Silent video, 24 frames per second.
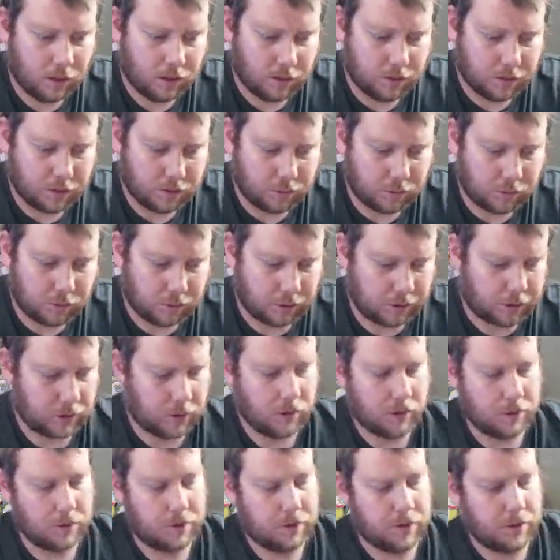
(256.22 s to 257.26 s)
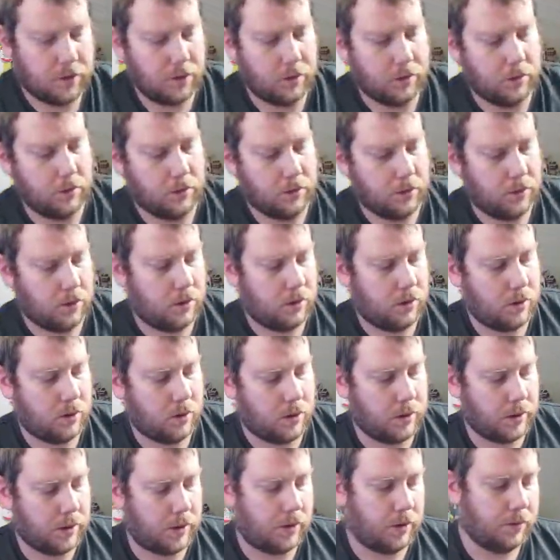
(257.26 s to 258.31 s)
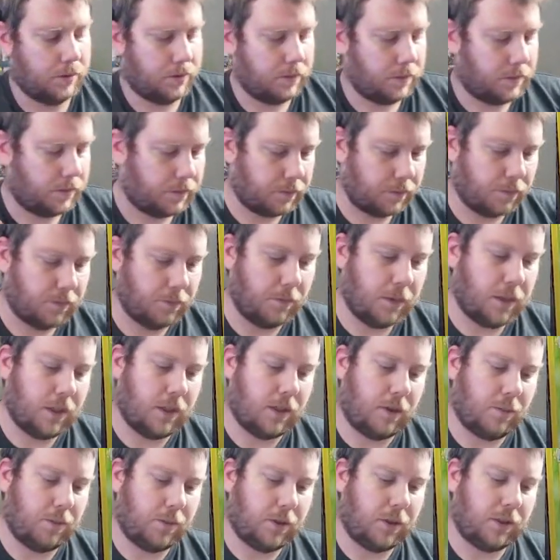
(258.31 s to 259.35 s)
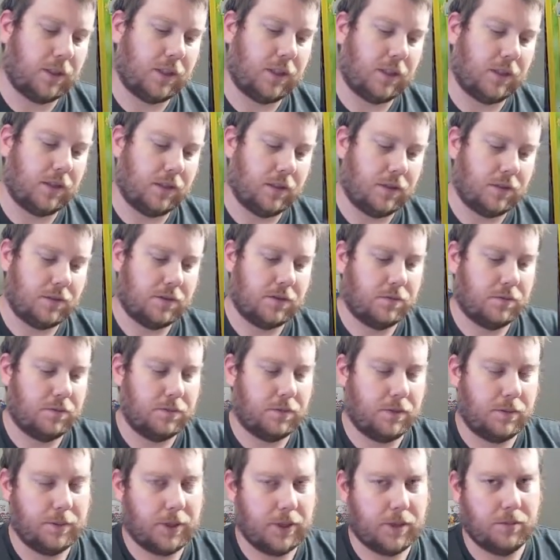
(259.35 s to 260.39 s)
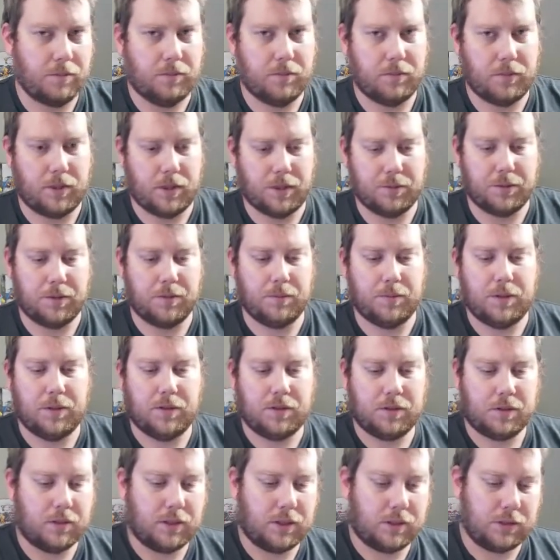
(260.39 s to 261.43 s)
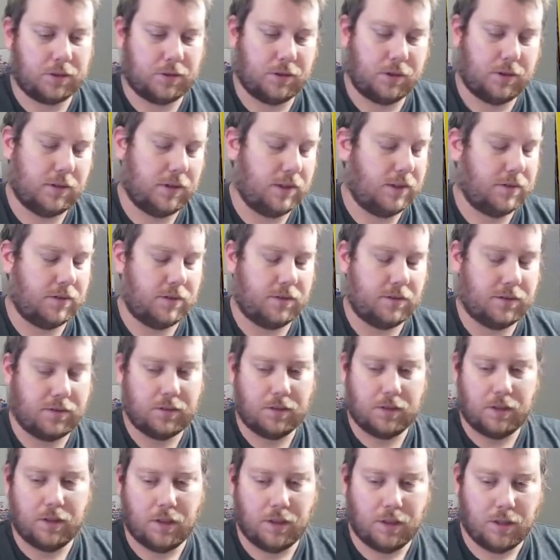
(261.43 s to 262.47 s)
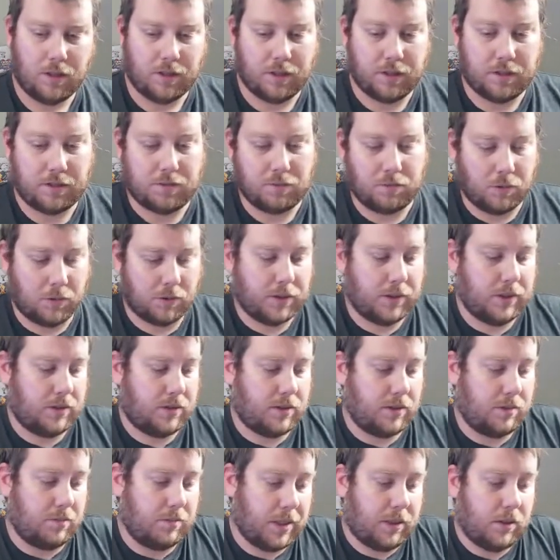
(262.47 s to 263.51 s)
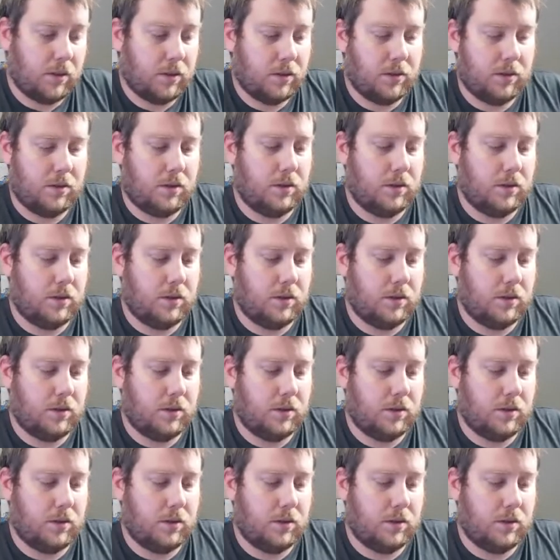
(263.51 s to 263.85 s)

Some more cards. So, me helping getting this from him helps him in his collection. That's worth it to me.